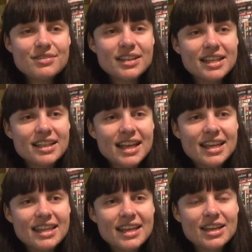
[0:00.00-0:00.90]
feeling
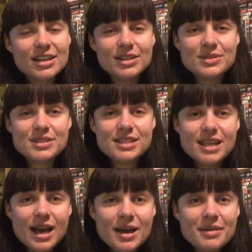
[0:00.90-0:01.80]
like they're gonna lose
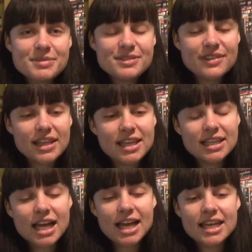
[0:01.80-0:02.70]
subs, feeling
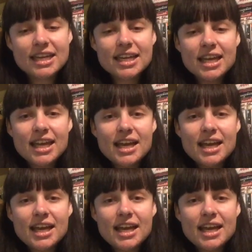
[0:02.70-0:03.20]
like